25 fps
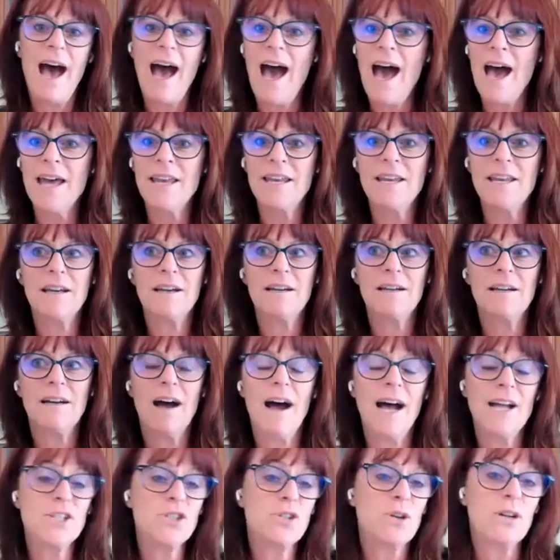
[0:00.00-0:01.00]
And
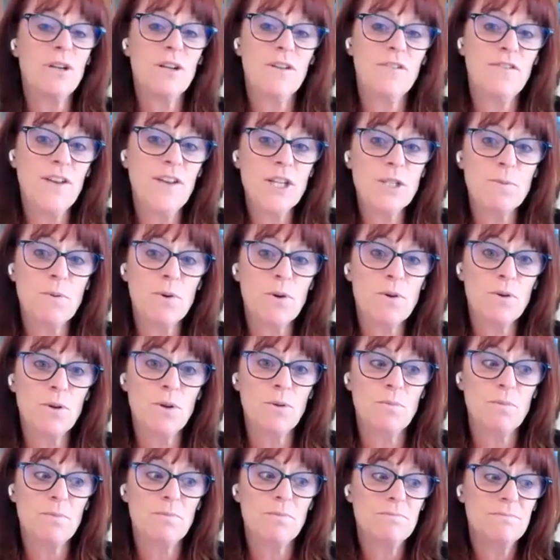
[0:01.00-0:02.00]
I started a Facebook
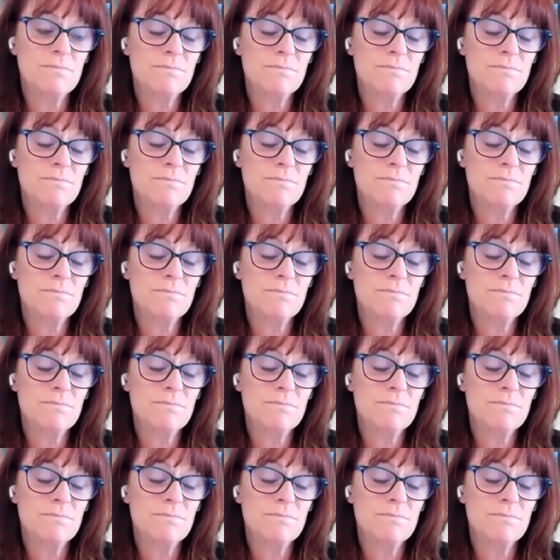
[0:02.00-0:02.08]
group